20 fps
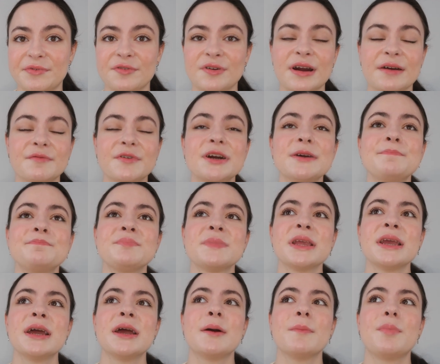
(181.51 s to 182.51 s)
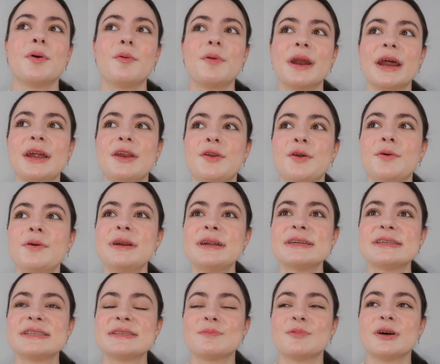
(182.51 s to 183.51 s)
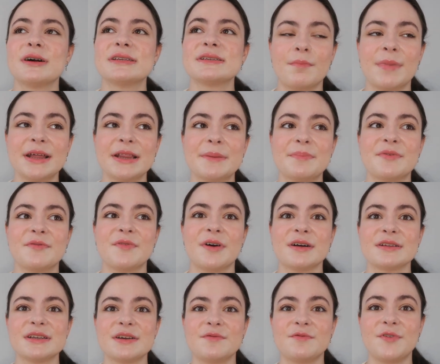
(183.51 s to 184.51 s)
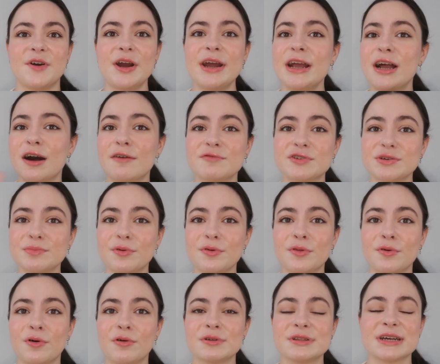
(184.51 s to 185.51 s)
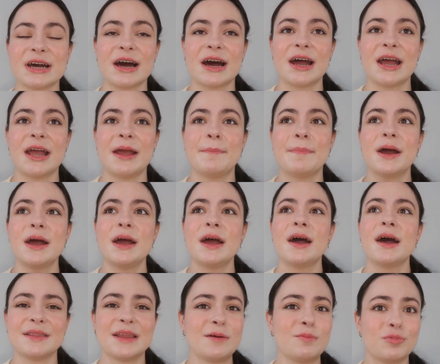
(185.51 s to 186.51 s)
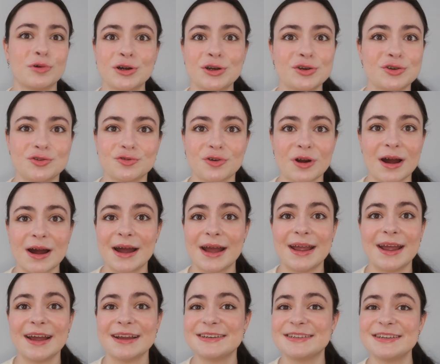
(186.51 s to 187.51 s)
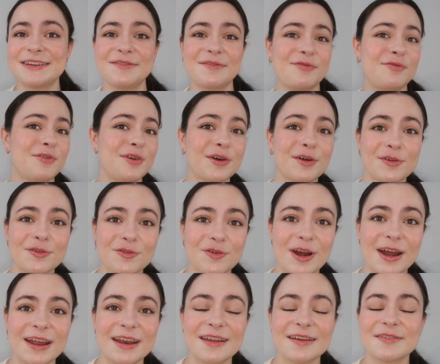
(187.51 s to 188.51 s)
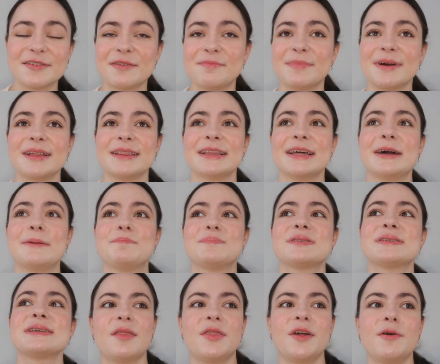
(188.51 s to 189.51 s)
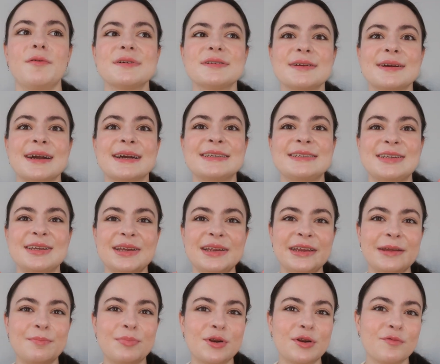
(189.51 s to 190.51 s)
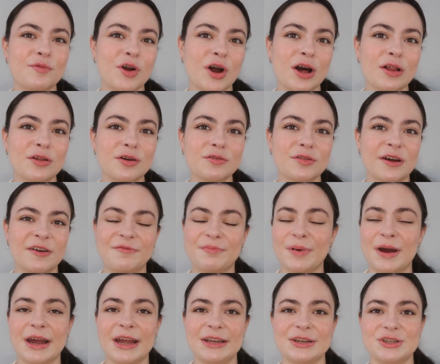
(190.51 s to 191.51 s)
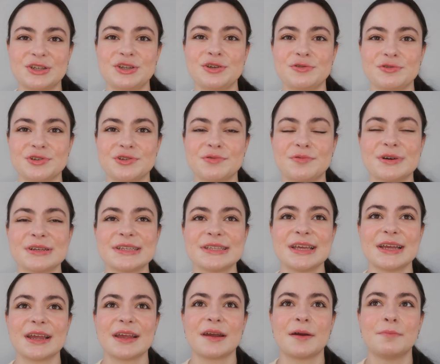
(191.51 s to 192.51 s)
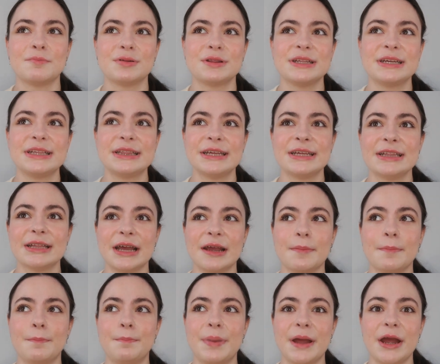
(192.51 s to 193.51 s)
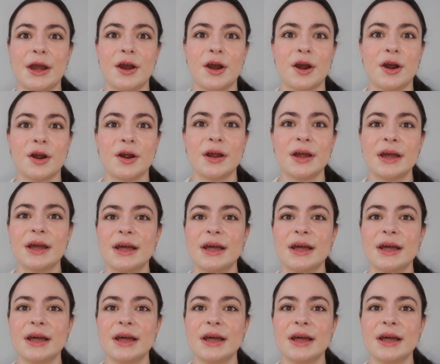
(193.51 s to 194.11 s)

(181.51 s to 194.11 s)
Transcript: forever. But what I noticed was my lips felt very comfortable the whole time. They weren't dry. I didn't feel dryness on my lips. There was like a teeny bit of color left behind too, so it wasn't like completely like bare,